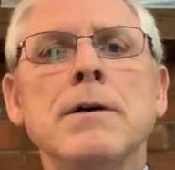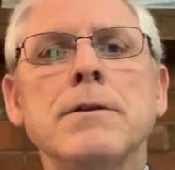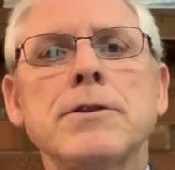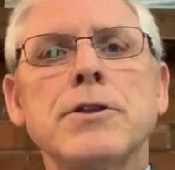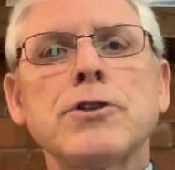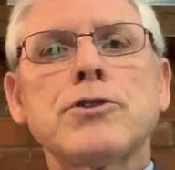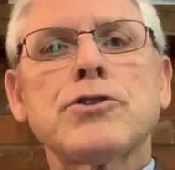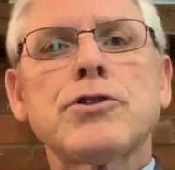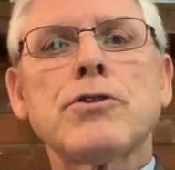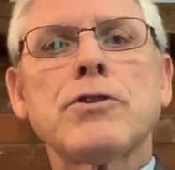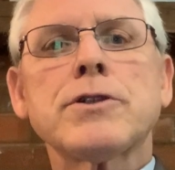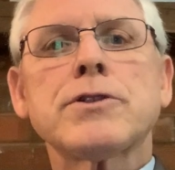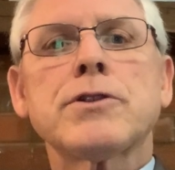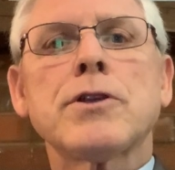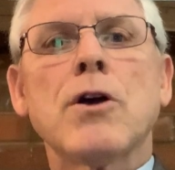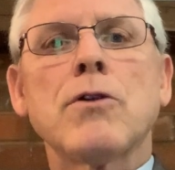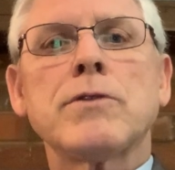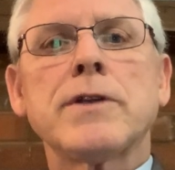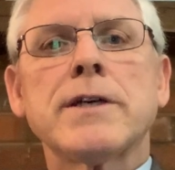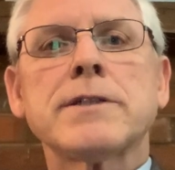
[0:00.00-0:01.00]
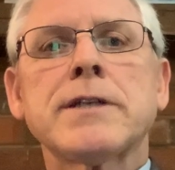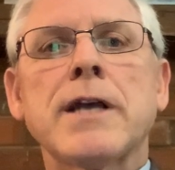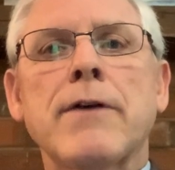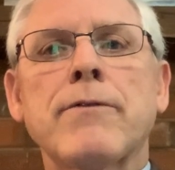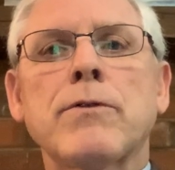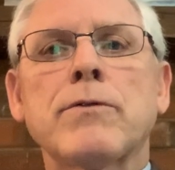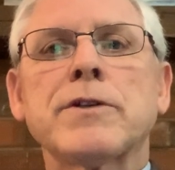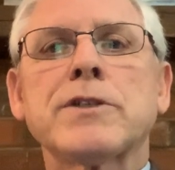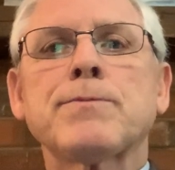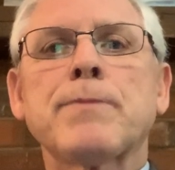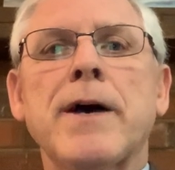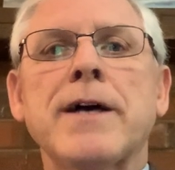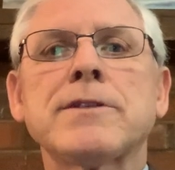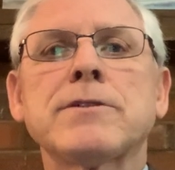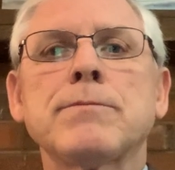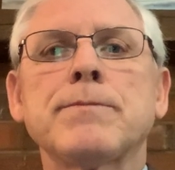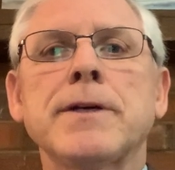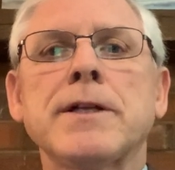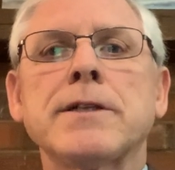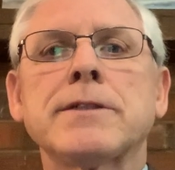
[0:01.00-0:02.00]
The church, though, does have a
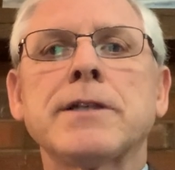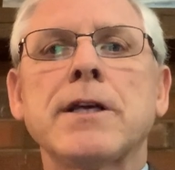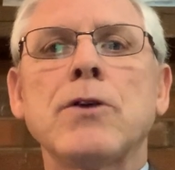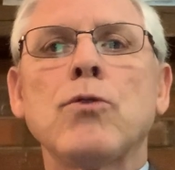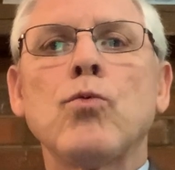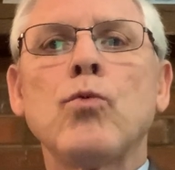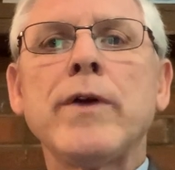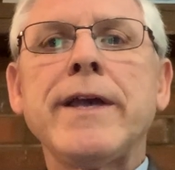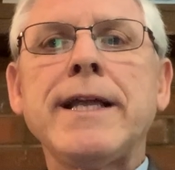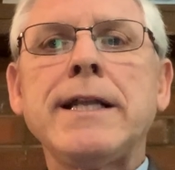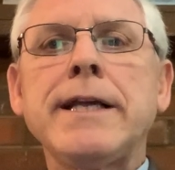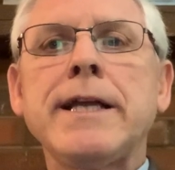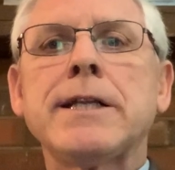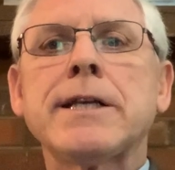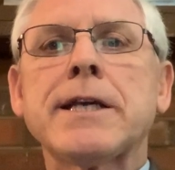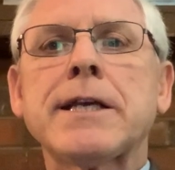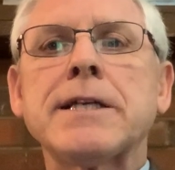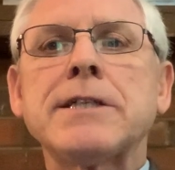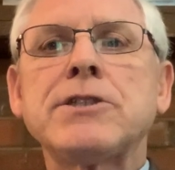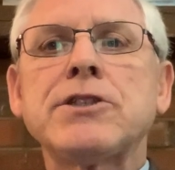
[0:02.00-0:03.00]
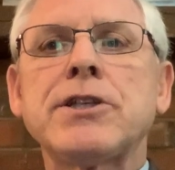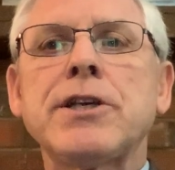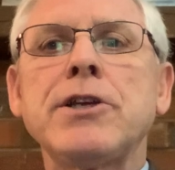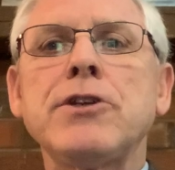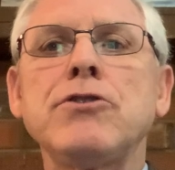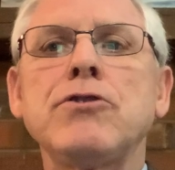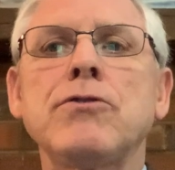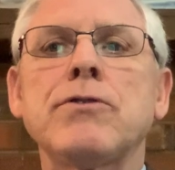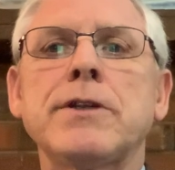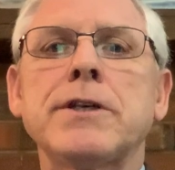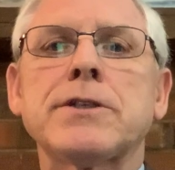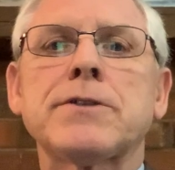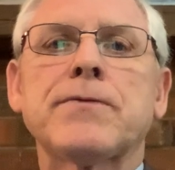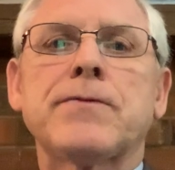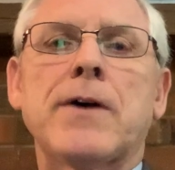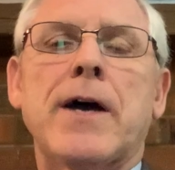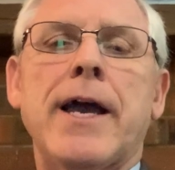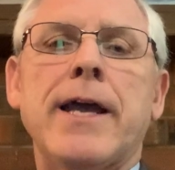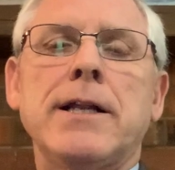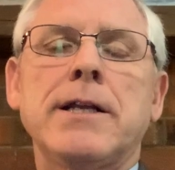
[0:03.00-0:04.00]
responsibility. We need to continue this
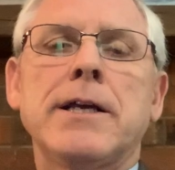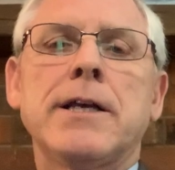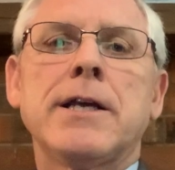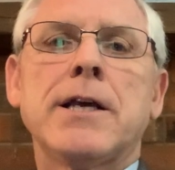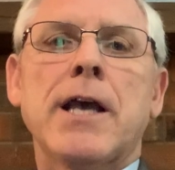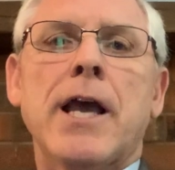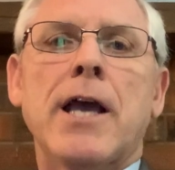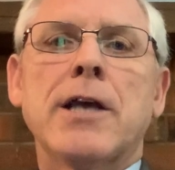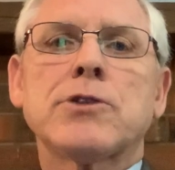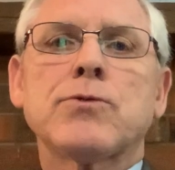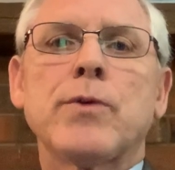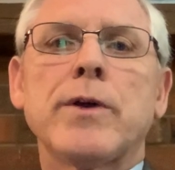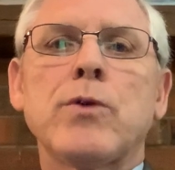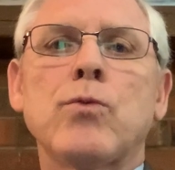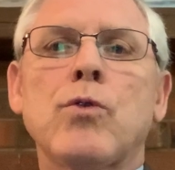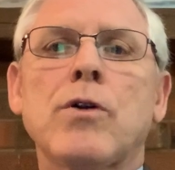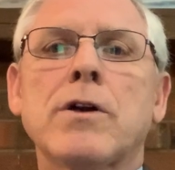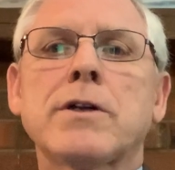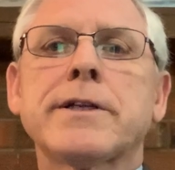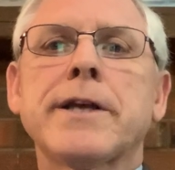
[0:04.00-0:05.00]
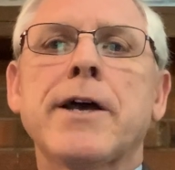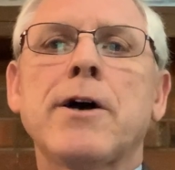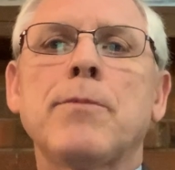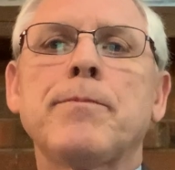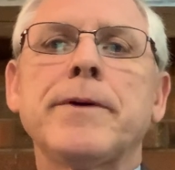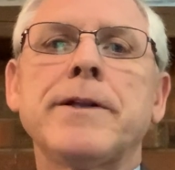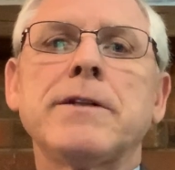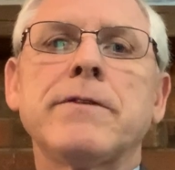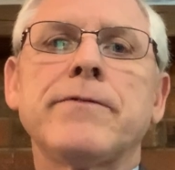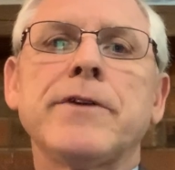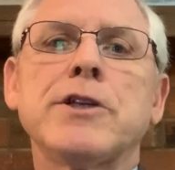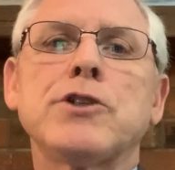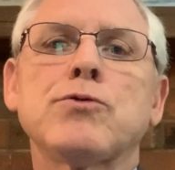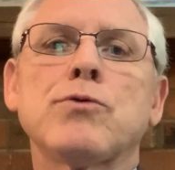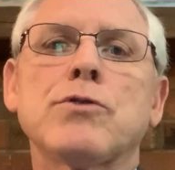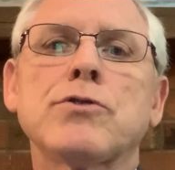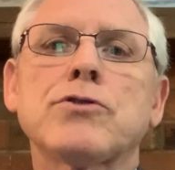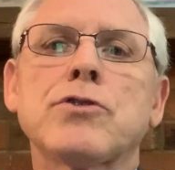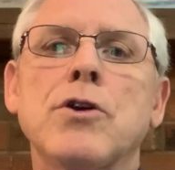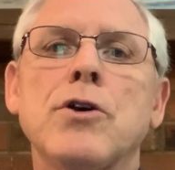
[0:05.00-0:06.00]
fight as we work to help
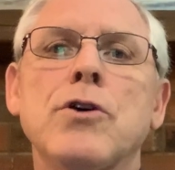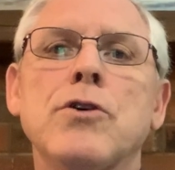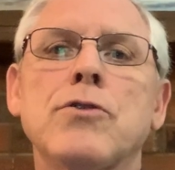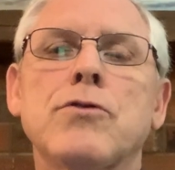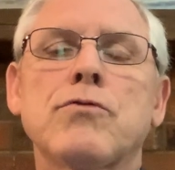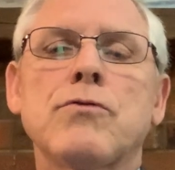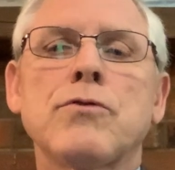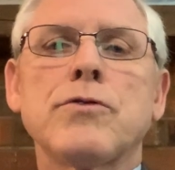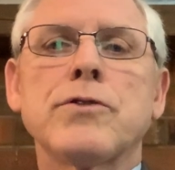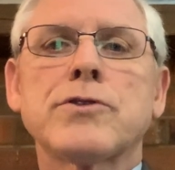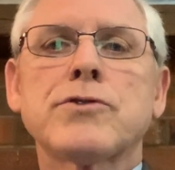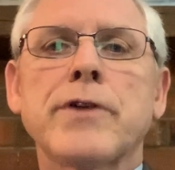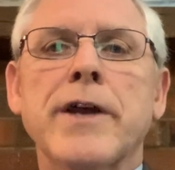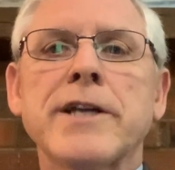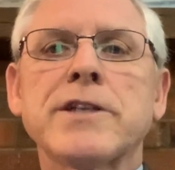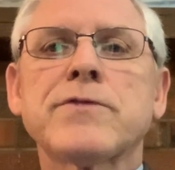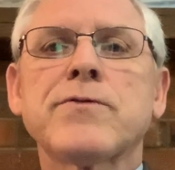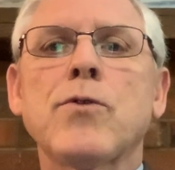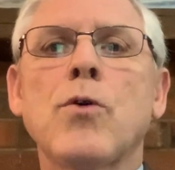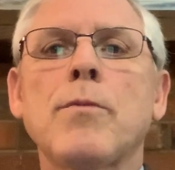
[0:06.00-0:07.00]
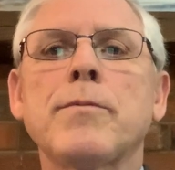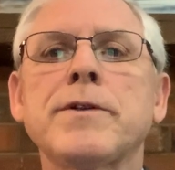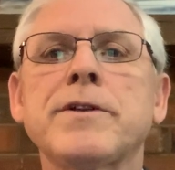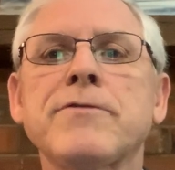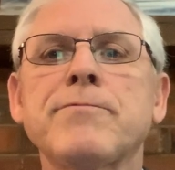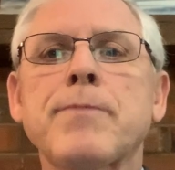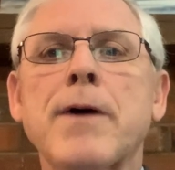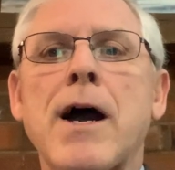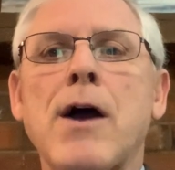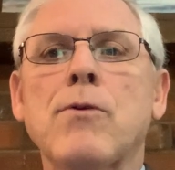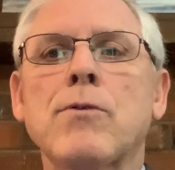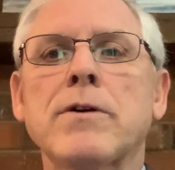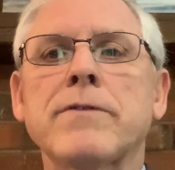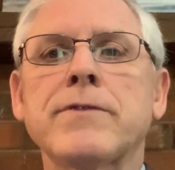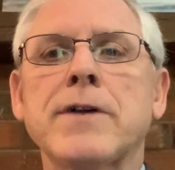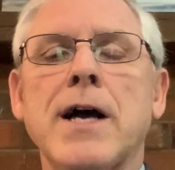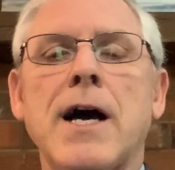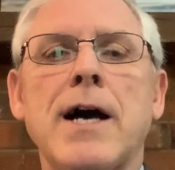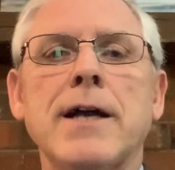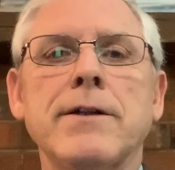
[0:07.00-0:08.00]
individuals through the transformative power of
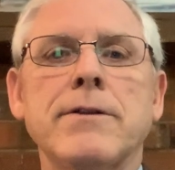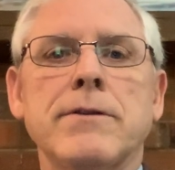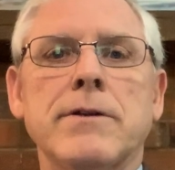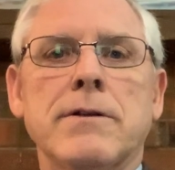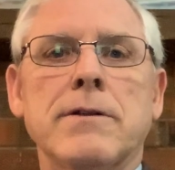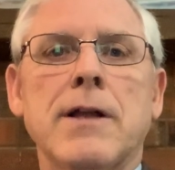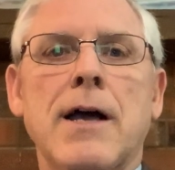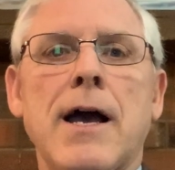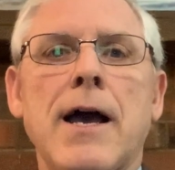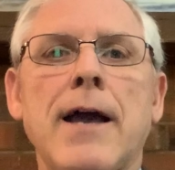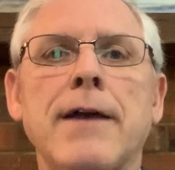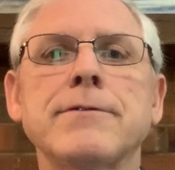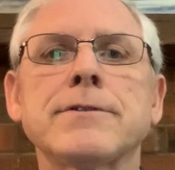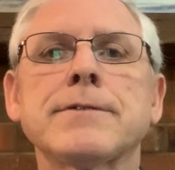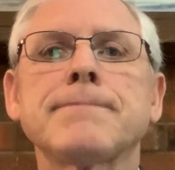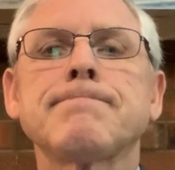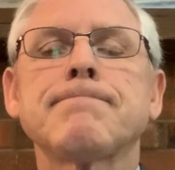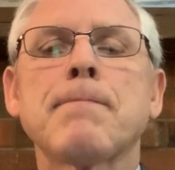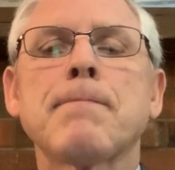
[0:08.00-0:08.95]
God in their lives.